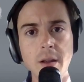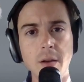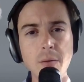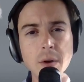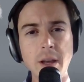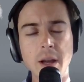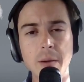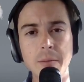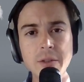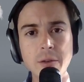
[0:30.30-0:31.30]
When it
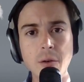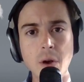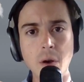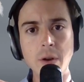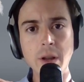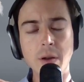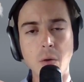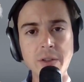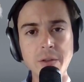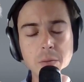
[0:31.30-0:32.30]
comes to owning
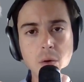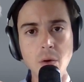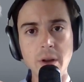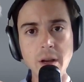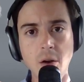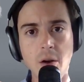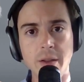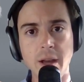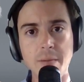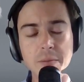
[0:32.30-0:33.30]
or supporting an
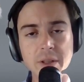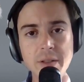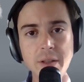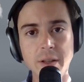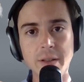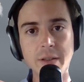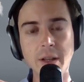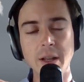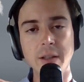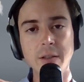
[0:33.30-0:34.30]
online business,
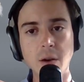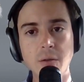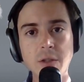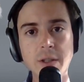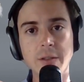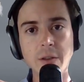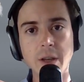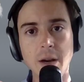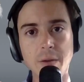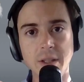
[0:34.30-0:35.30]
don't just look
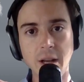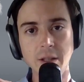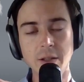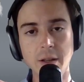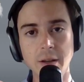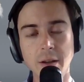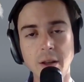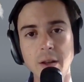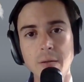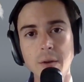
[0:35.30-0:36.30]
at retention.
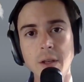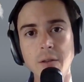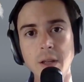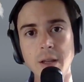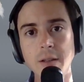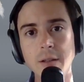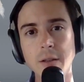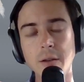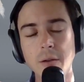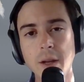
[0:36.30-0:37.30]
What you need to
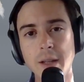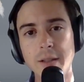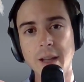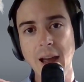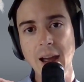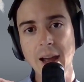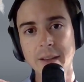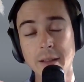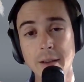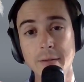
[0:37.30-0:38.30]
do is
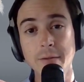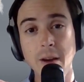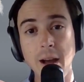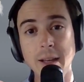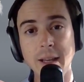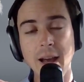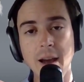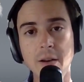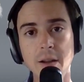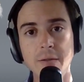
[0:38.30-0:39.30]
ask and find
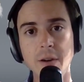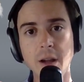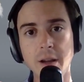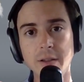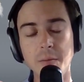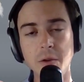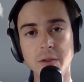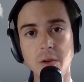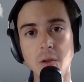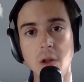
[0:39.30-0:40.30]
out if your
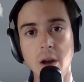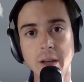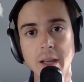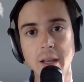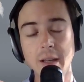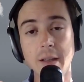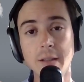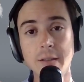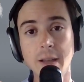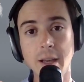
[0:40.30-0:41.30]
customers are logging in
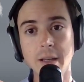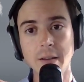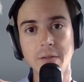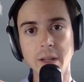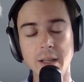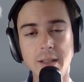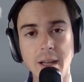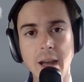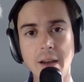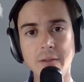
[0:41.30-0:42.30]
consecutively
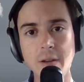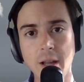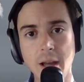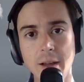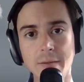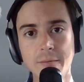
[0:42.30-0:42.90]
day after day.